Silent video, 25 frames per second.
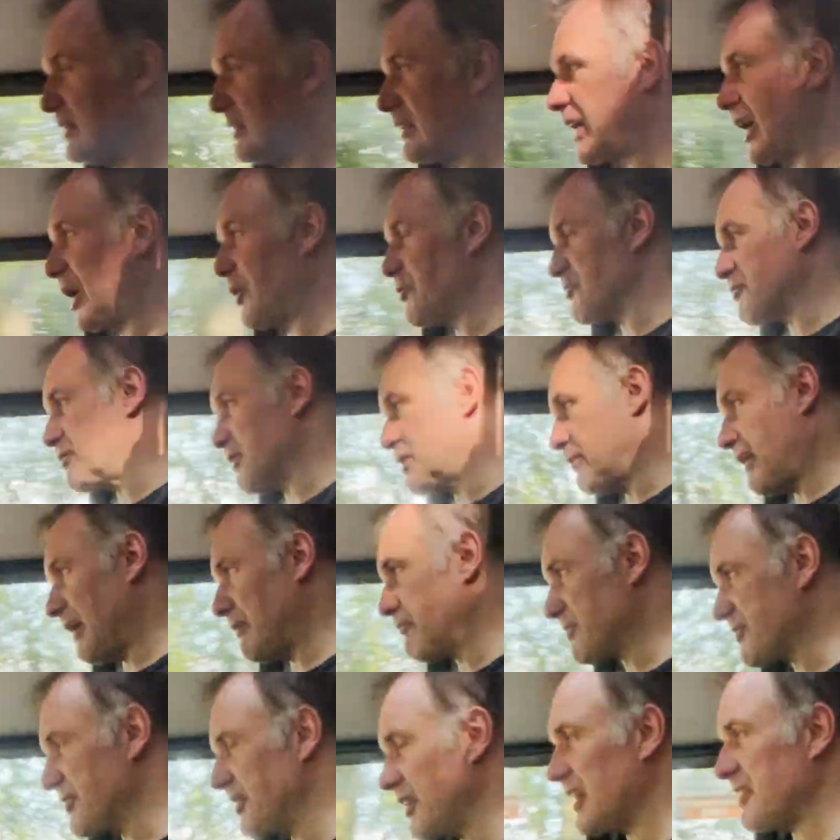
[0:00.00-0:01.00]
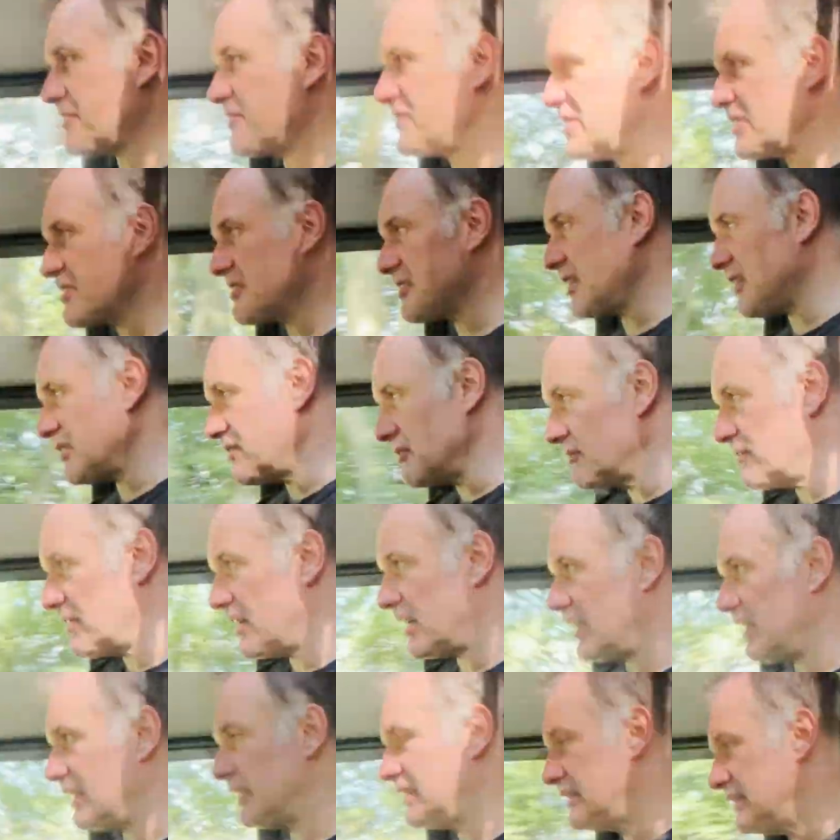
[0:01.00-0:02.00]
Coats of the bumps nicely, there's no
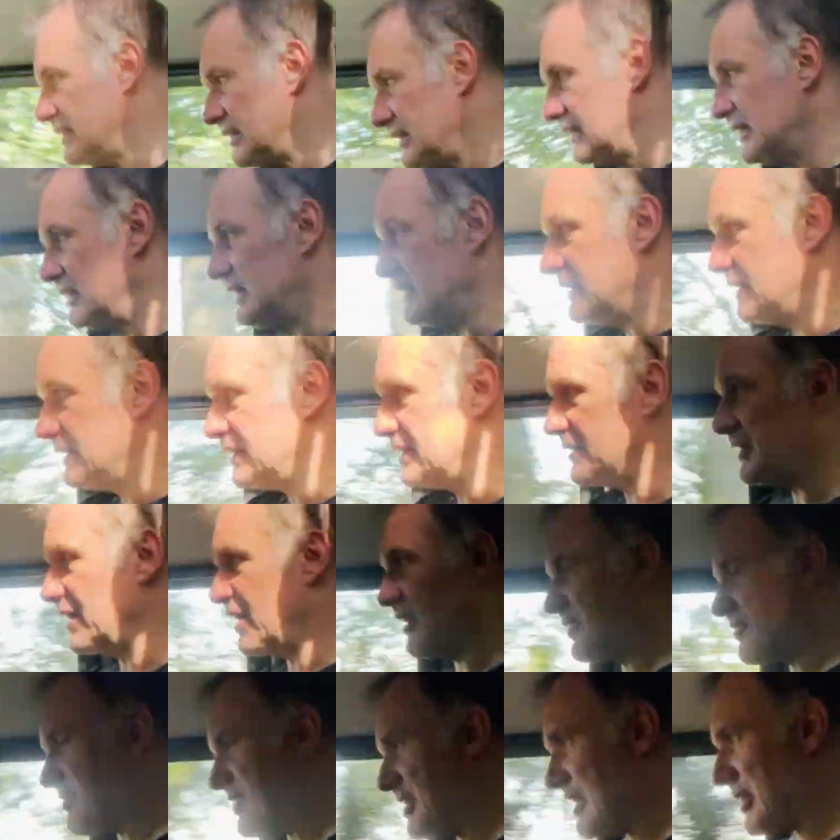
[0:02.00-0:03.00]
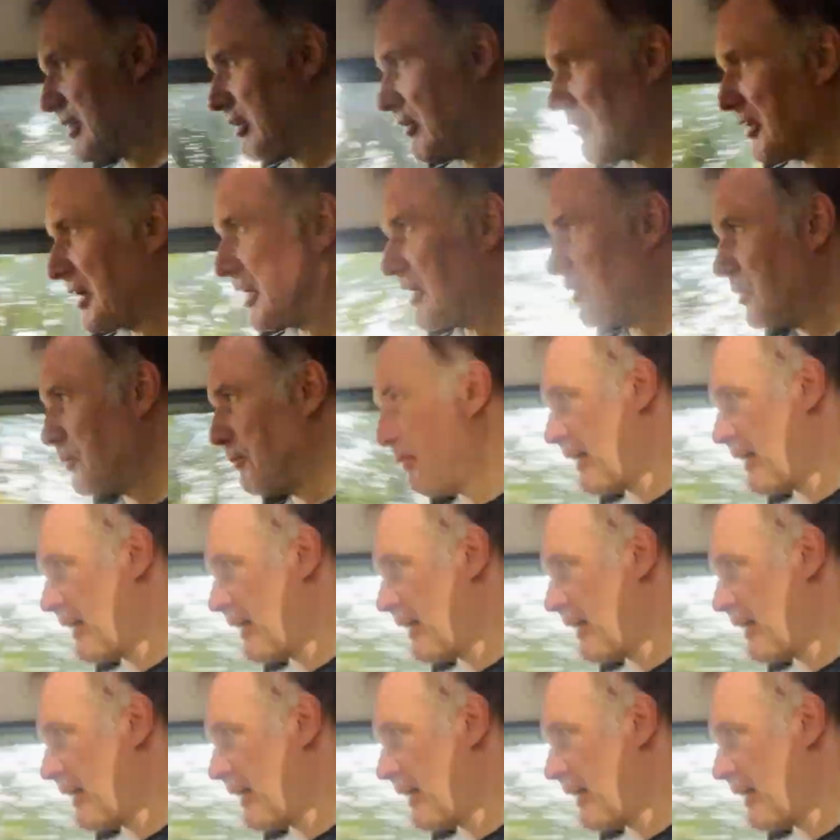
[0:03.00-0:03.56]
nasty clonking or